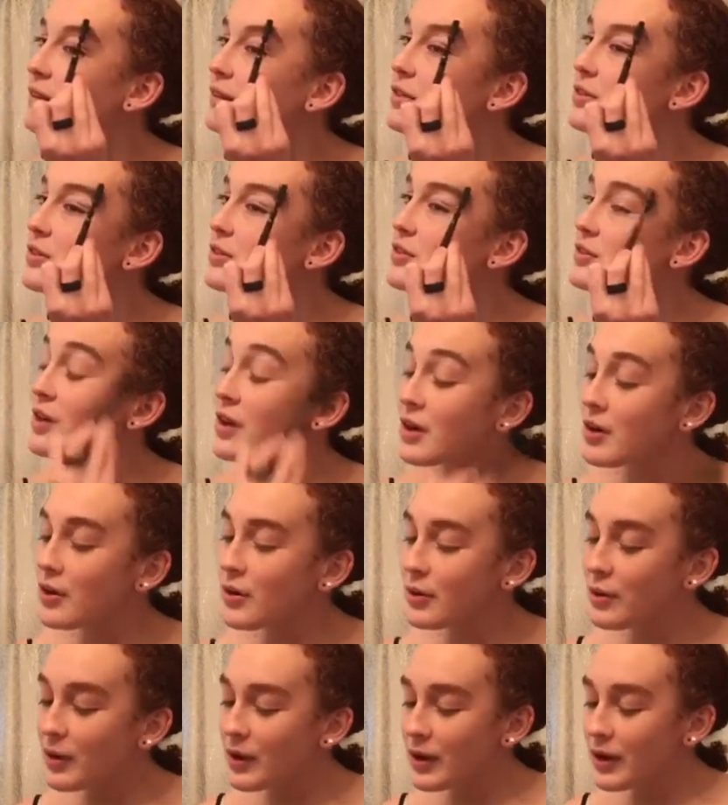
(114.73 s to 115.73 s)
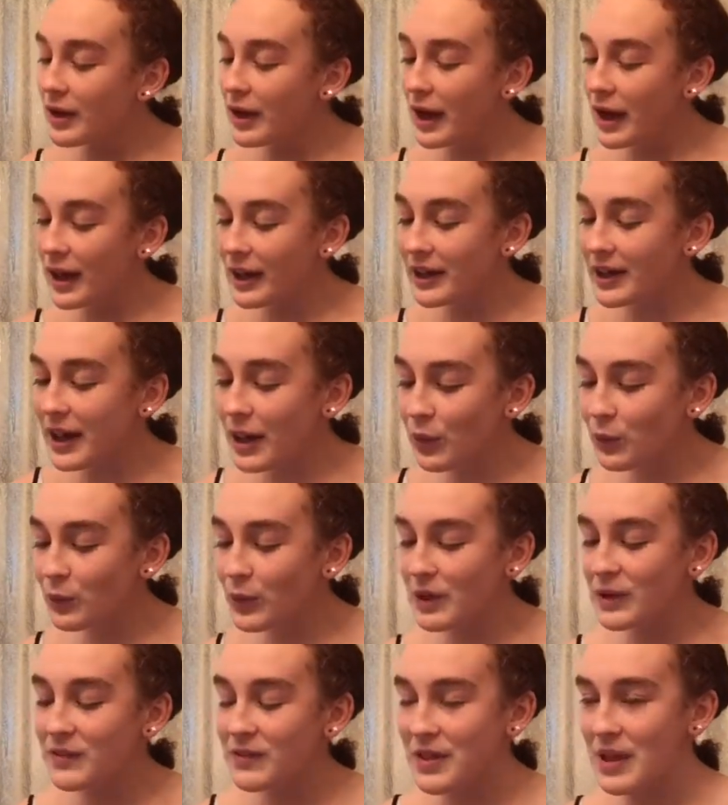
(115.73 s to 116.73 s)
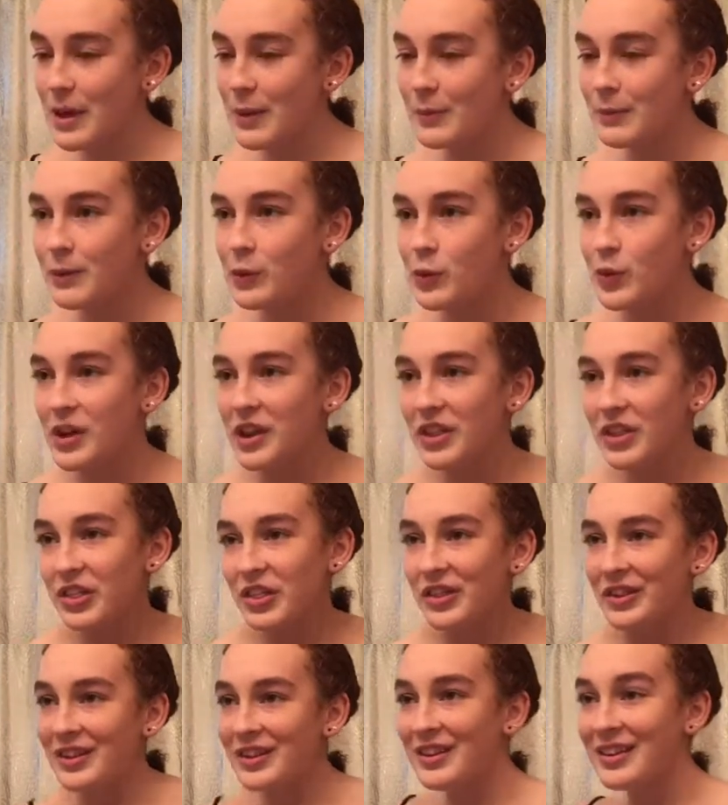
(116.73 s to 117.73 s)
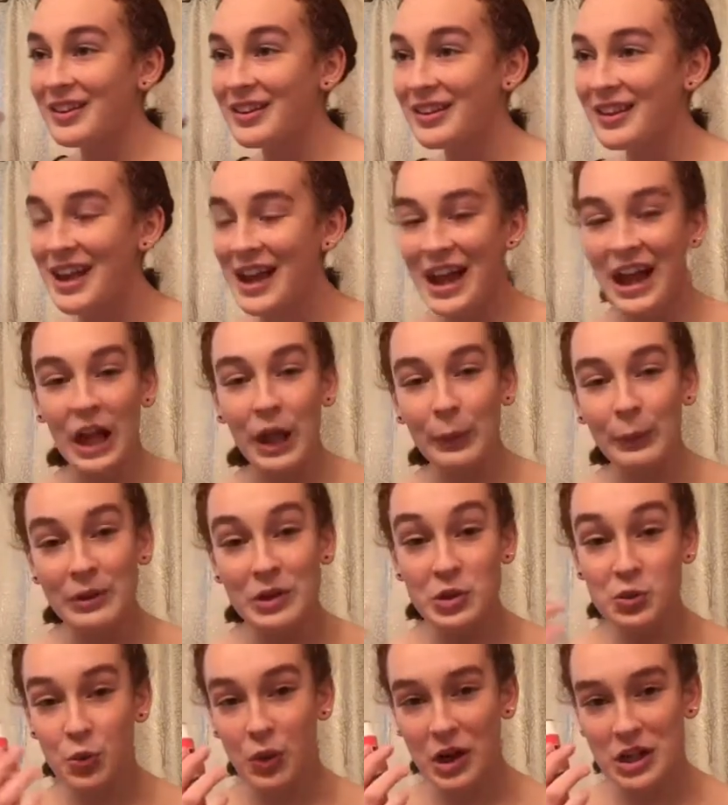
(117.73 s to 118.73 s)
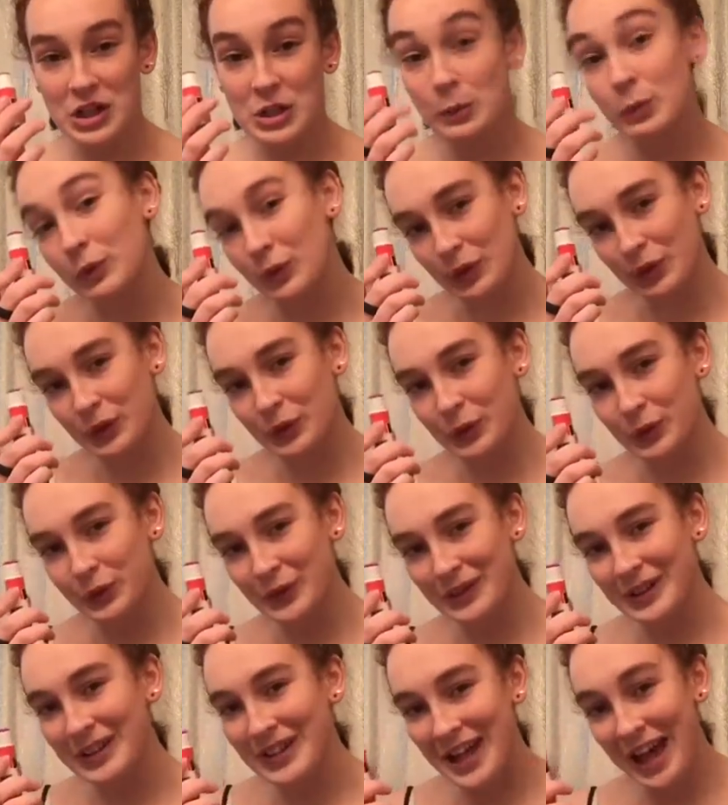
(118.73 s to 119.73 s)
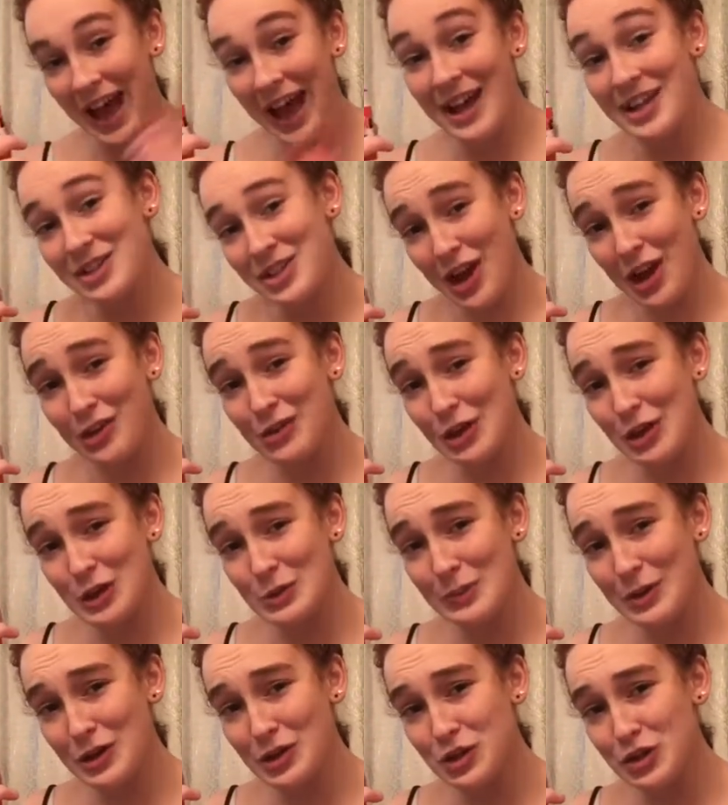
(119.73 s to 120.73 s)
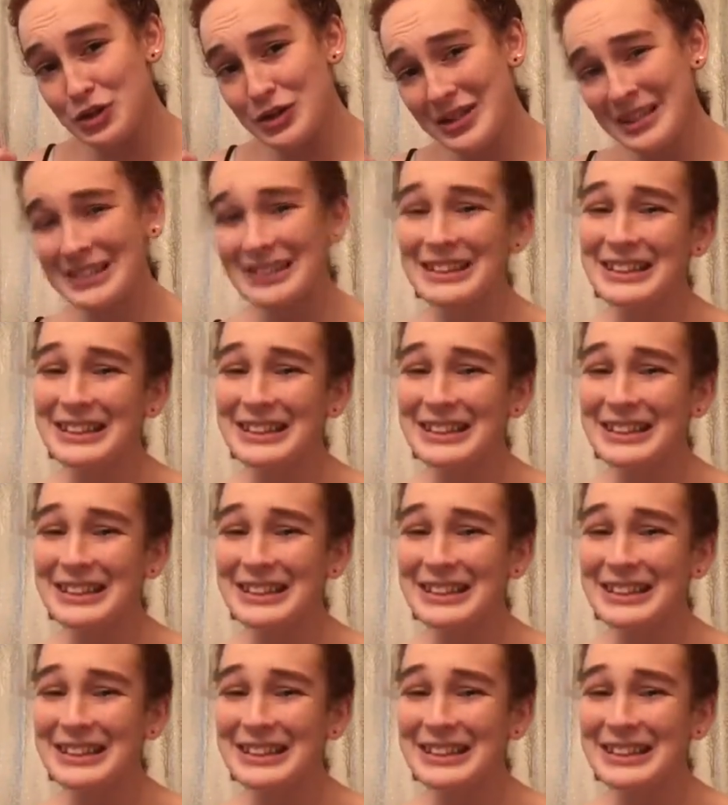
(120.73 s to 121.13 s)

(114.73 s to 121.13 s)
So I get rid of them with Elmer's washable glue. Hashtag not sponsored.